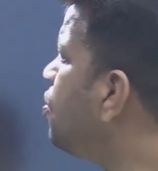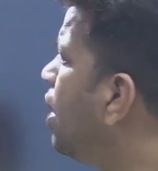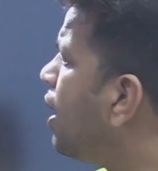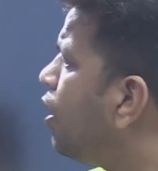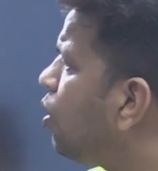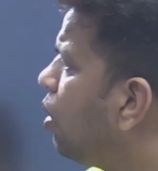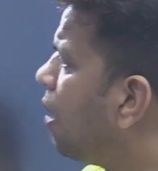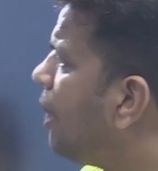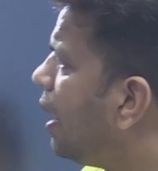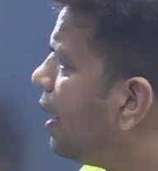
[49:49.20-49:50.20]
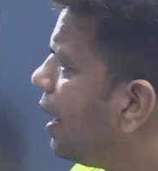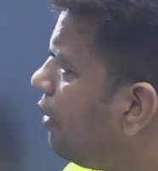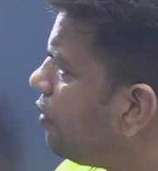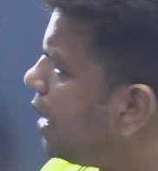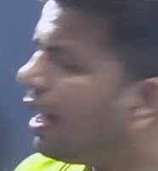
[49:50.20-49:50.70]
control command?
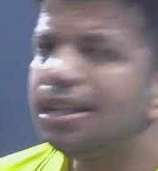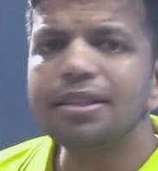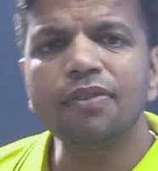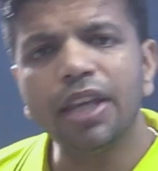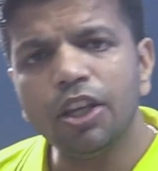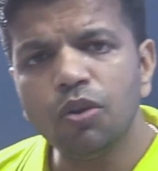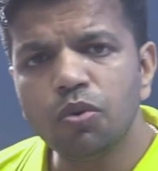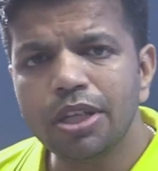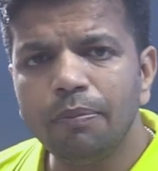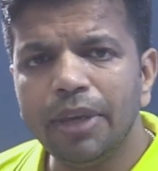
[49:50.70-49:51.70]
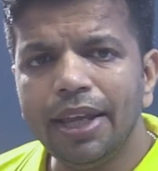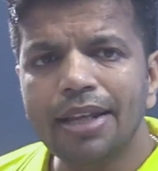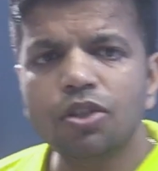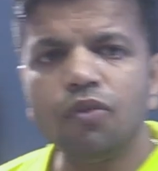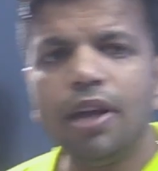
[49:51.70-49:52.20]
If then else we can use in PL
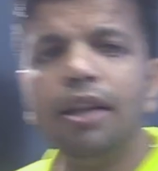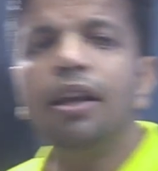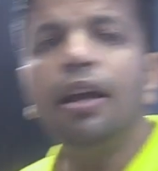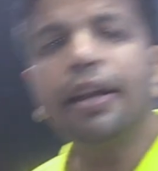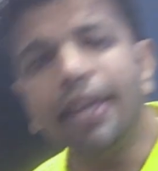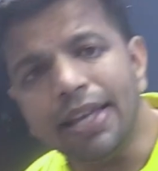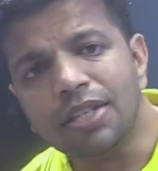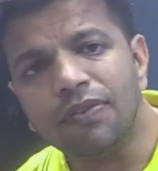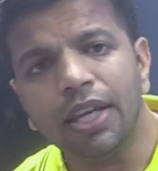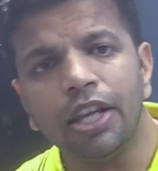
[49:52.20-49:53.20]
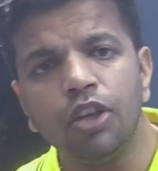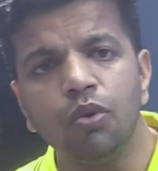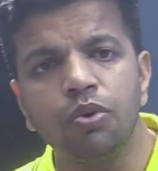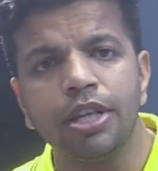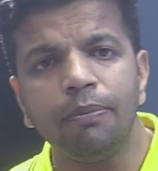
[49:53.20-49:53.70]
SQL. case we can
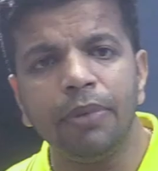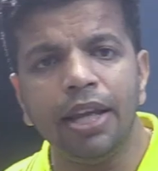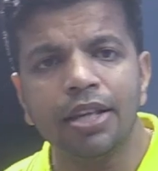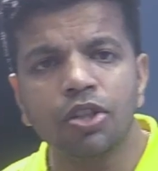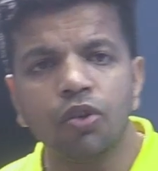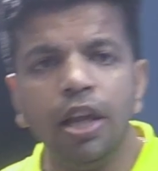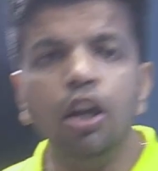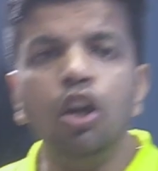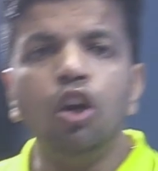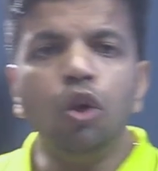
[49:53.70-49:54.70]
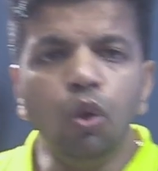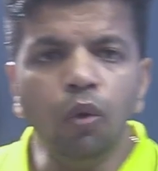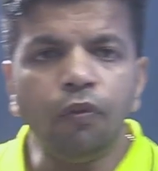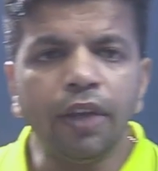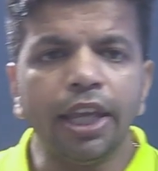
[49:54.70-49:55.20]
use in PLSQL,
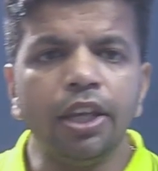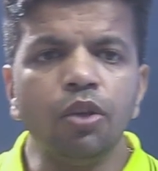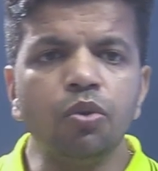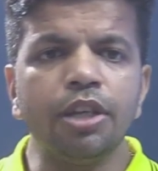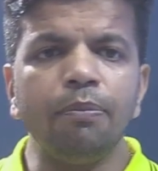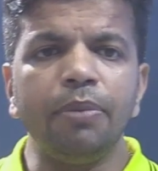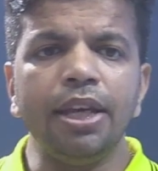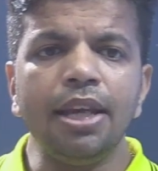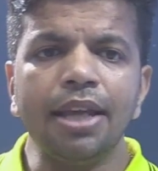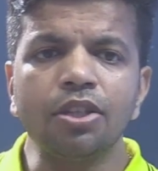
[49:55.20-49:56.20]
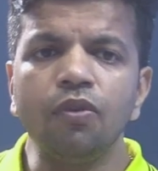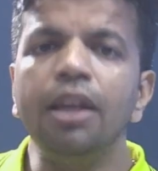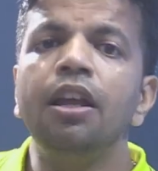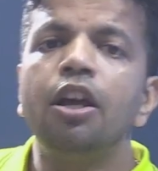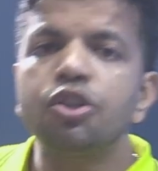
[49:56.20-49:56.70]
loop we can use in PLSQL,
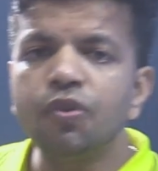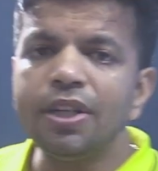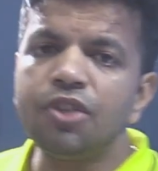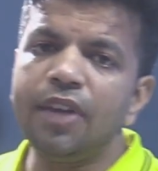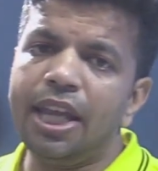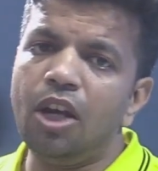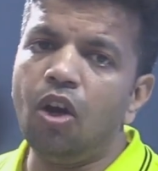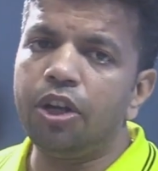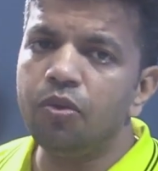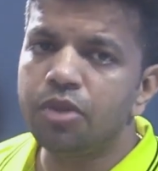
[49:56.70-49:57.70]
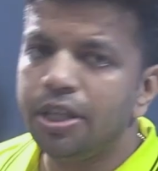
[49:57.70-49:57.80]
switch we cannot use in